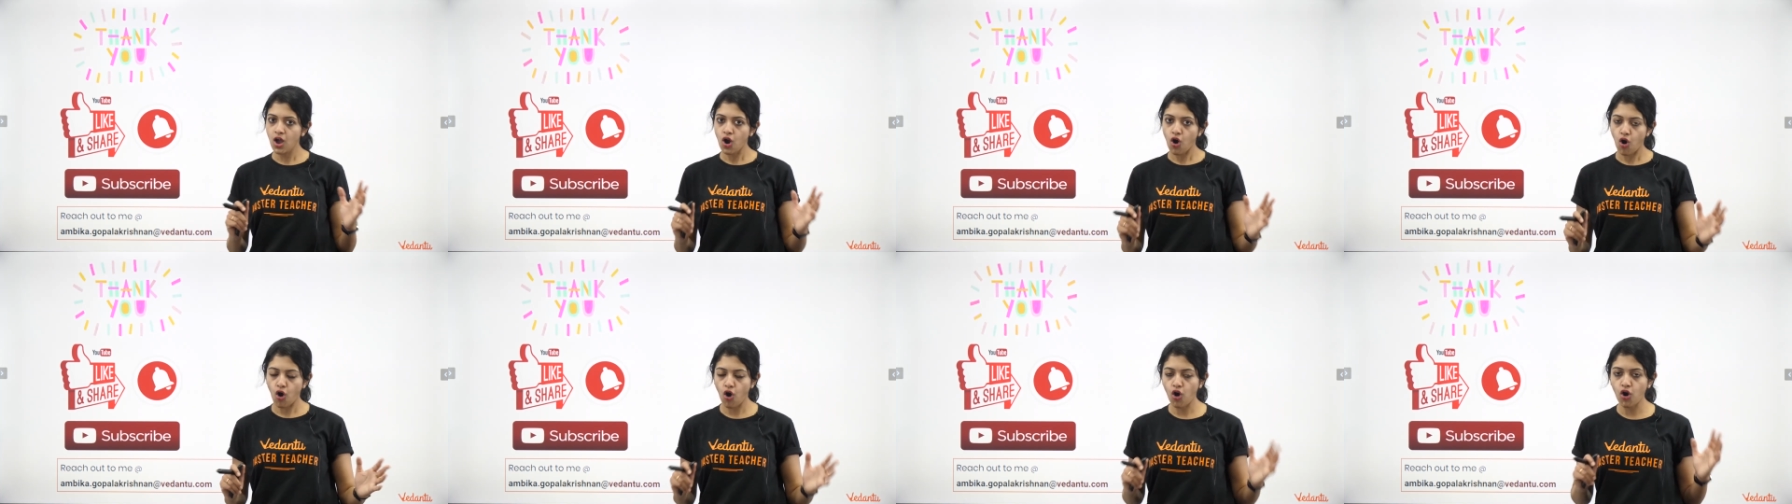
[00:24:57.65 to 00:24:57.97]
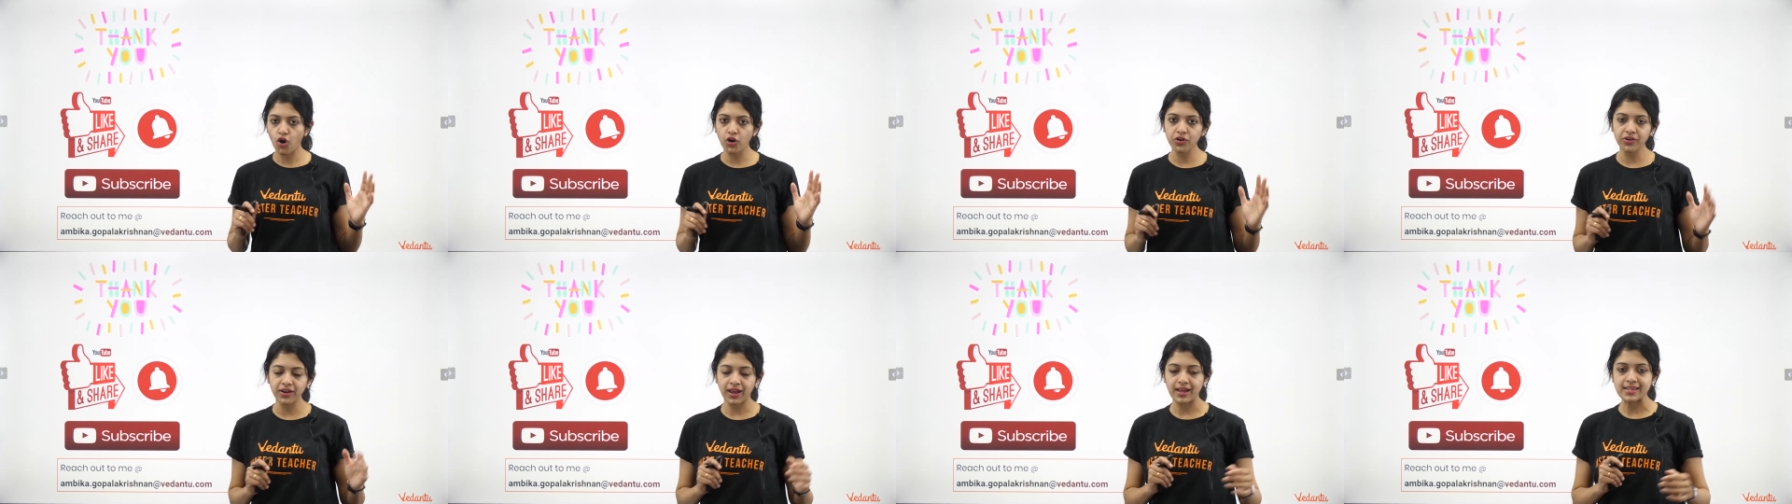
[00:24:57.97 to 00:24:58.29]

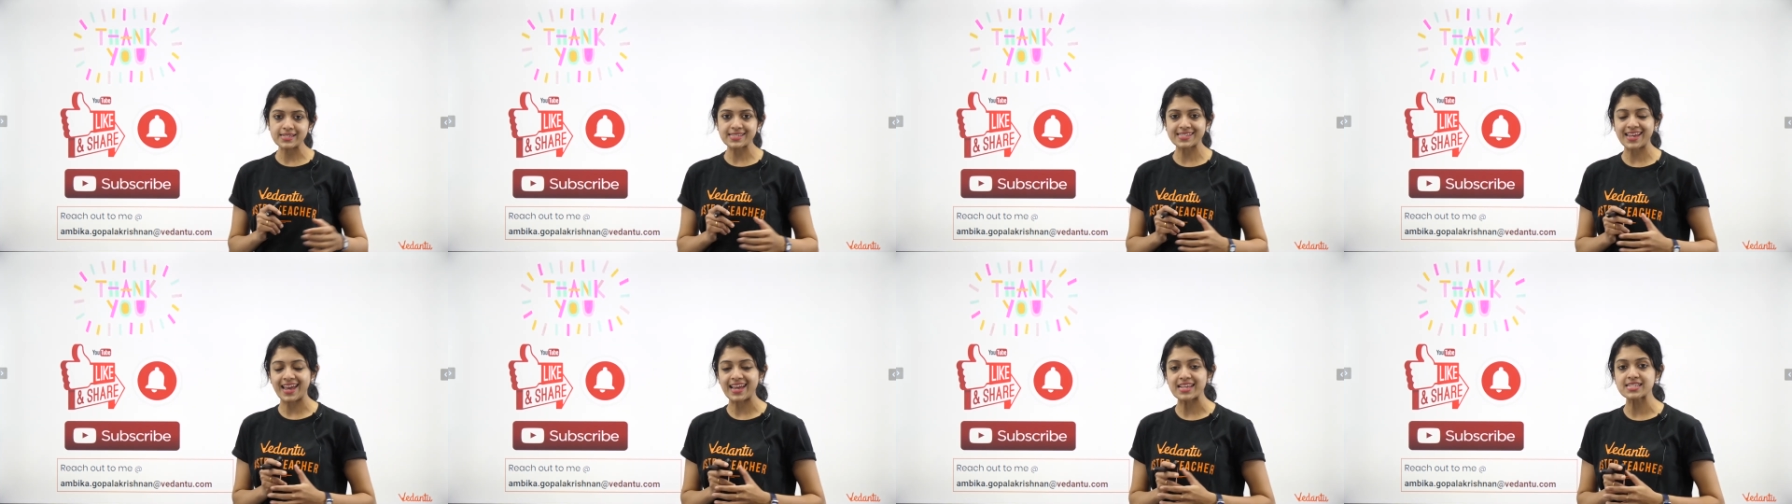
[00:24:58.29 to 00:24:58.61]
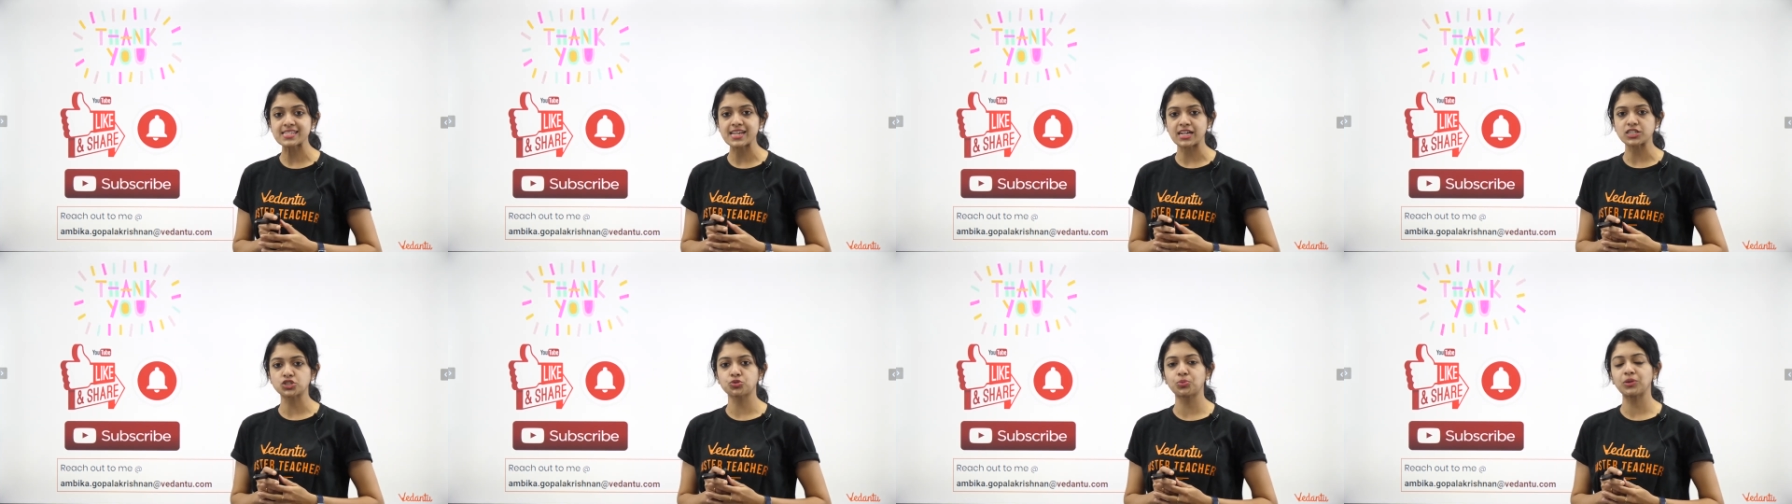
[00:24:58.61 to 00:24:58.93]
or stay in
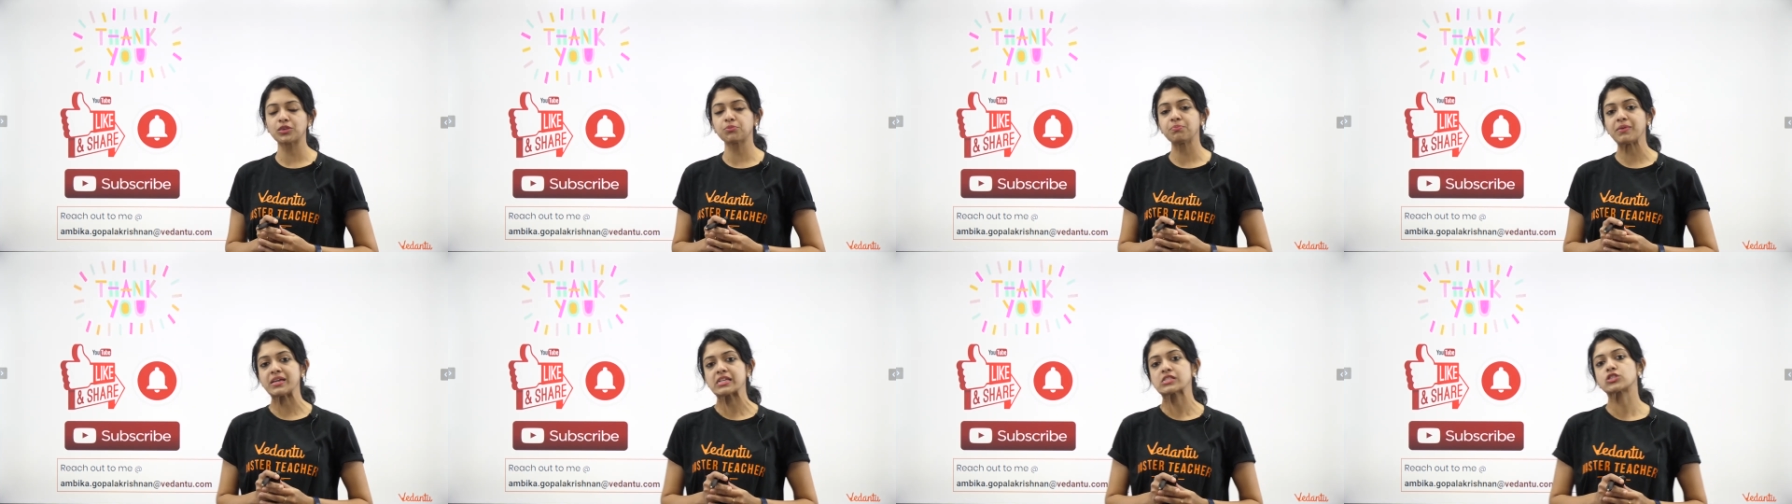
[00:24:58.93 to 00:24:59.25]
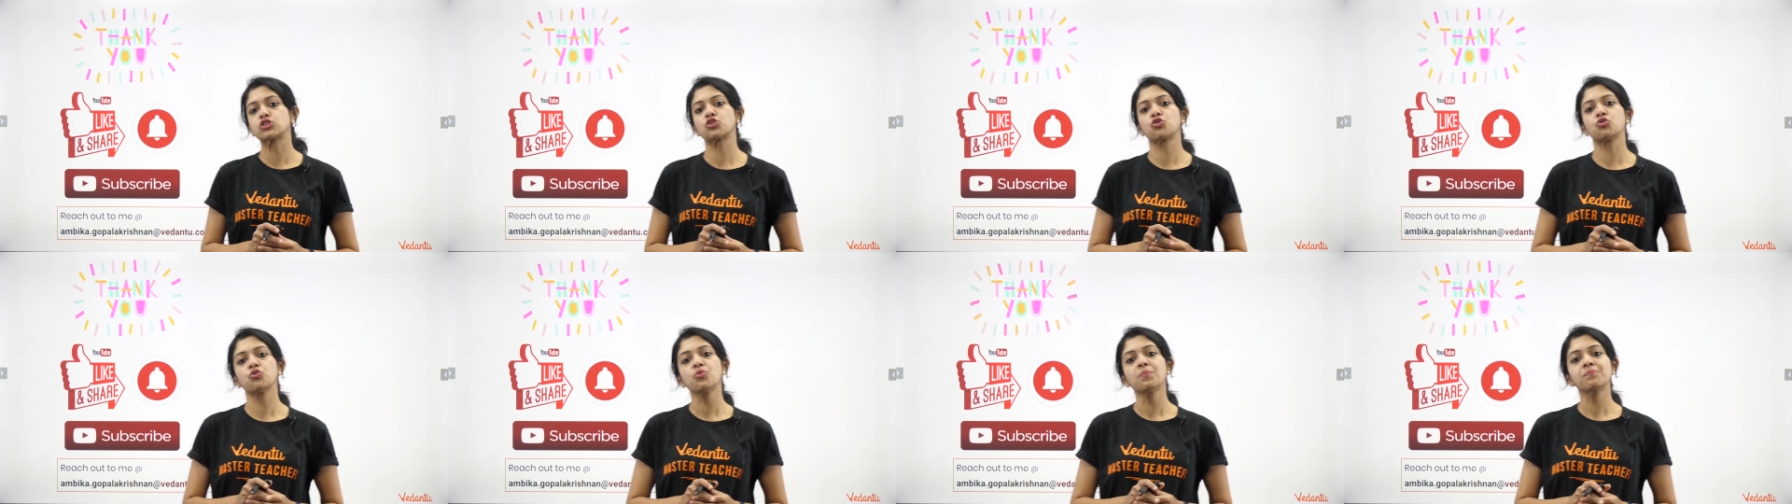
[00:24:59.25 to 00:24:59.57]
touch with me
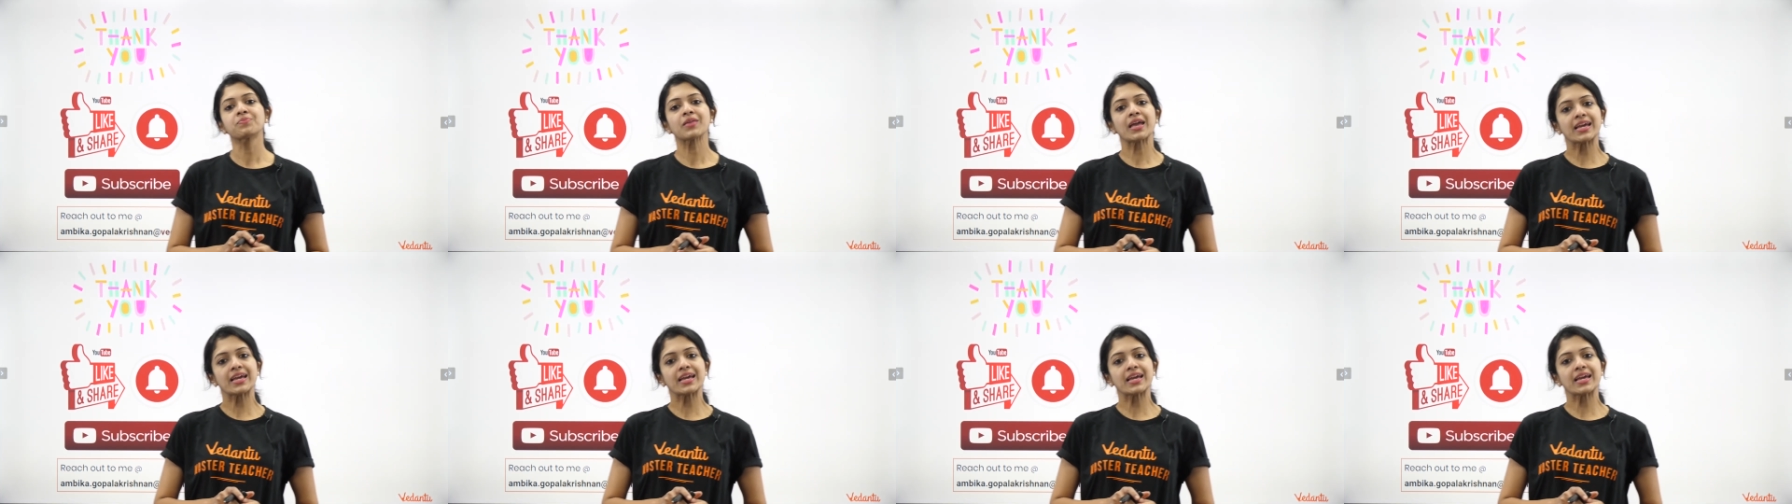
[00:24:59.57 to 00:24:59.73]
through